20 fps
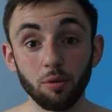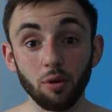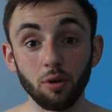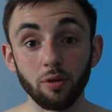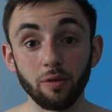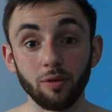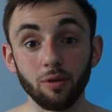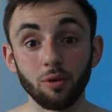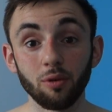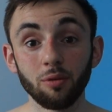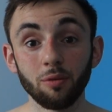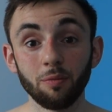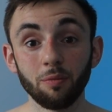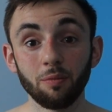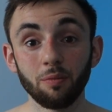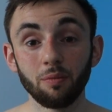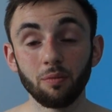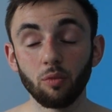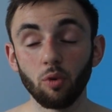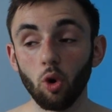approval,
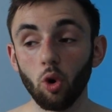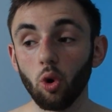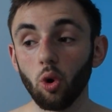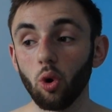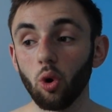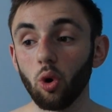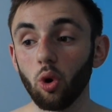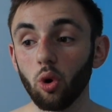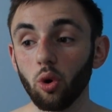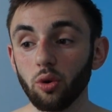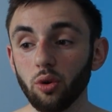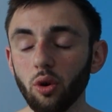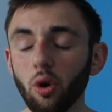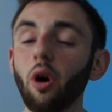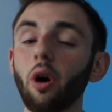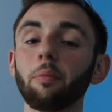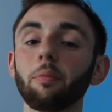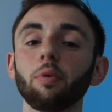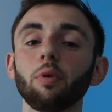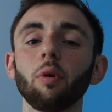or
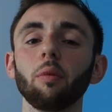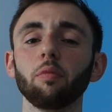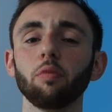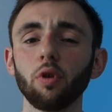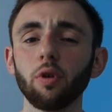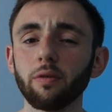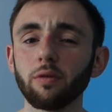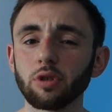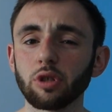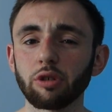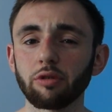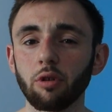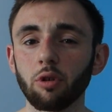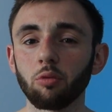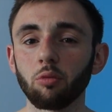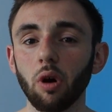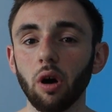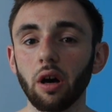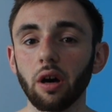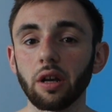not, approval's the
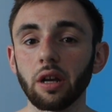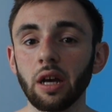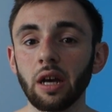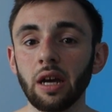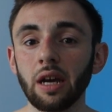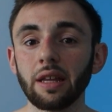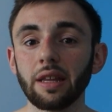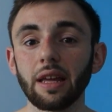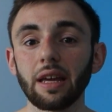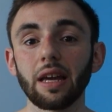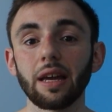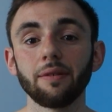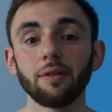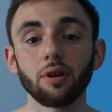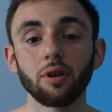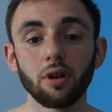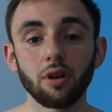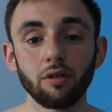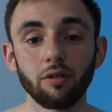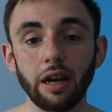wrong word, they give
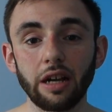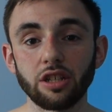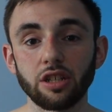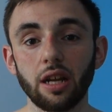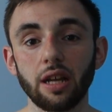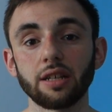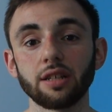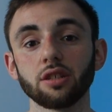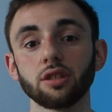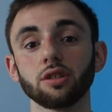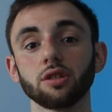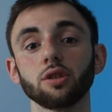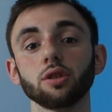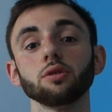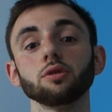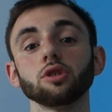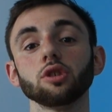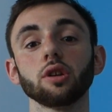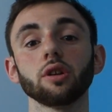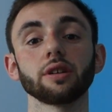you congratulations,
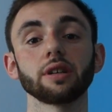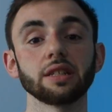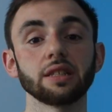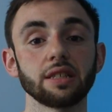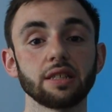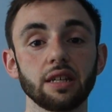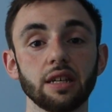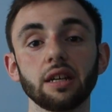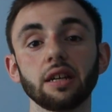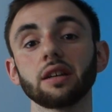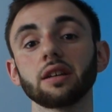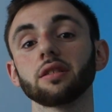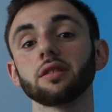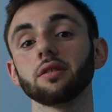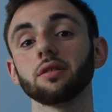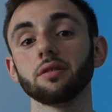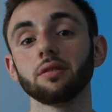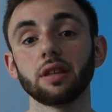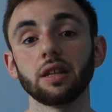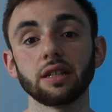dude, you're looking sick,
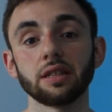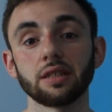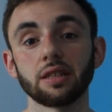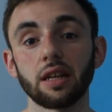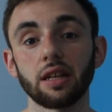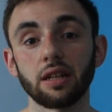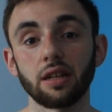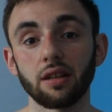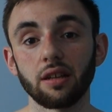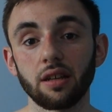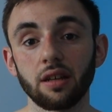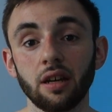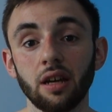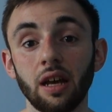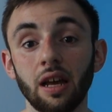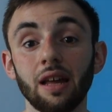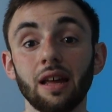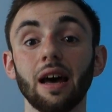dude, this, that and other,